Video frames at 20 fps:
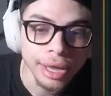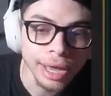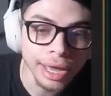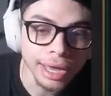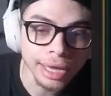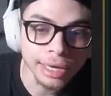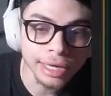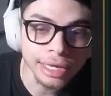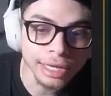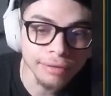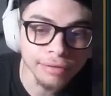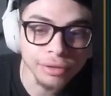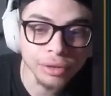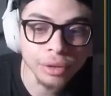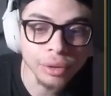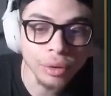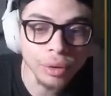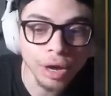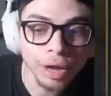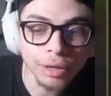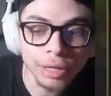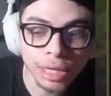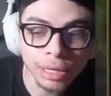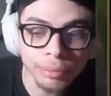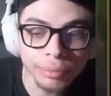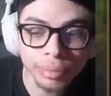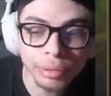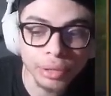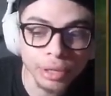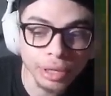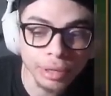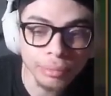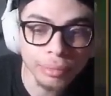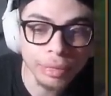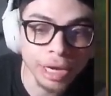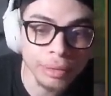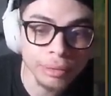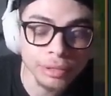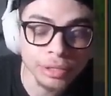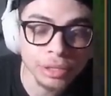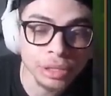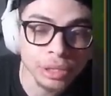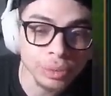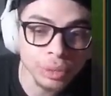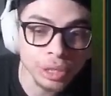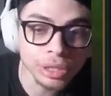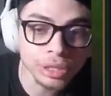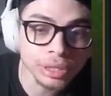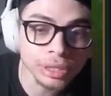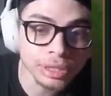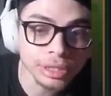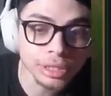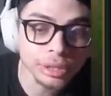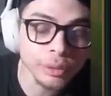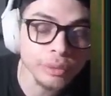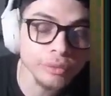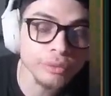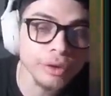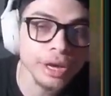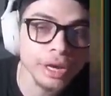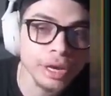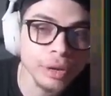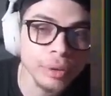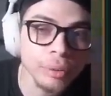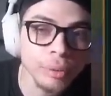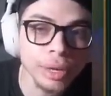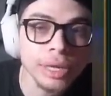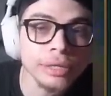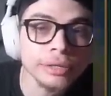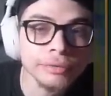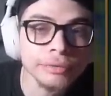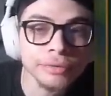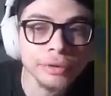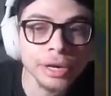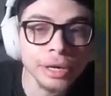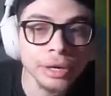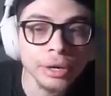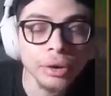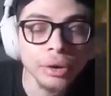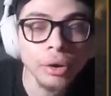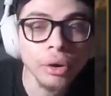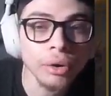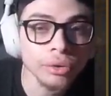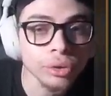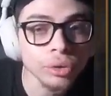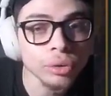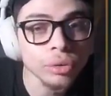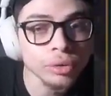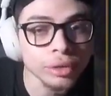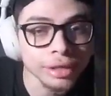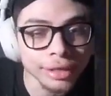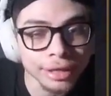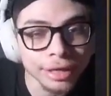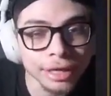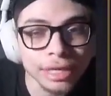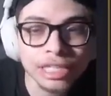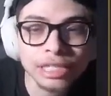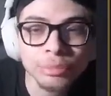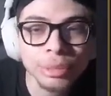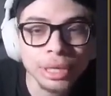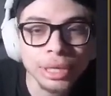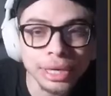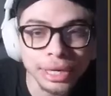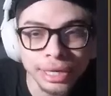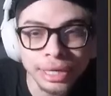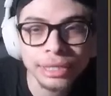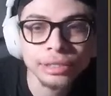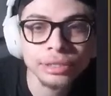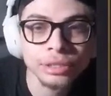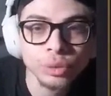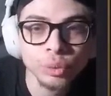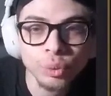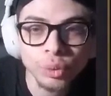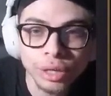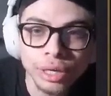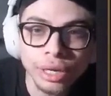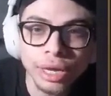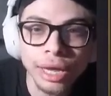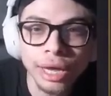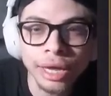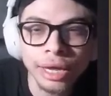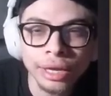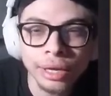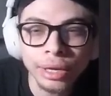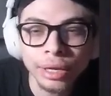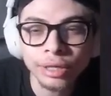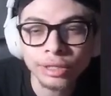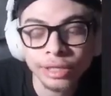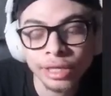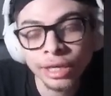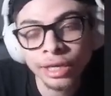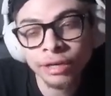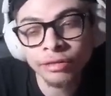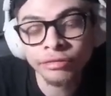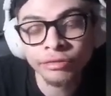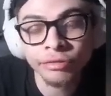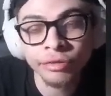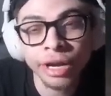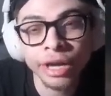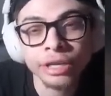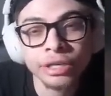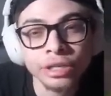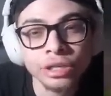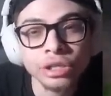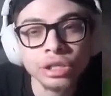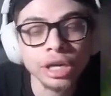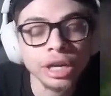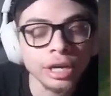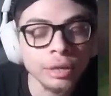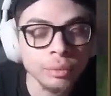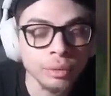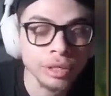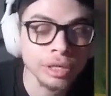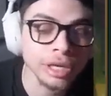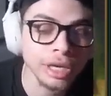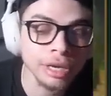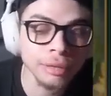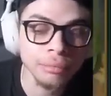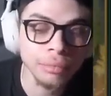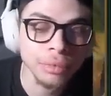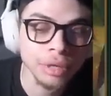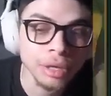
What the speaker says: And even though I get put in bad situations, still finding a way to find all the gold and EXP I need to win and get an advantage and win a game.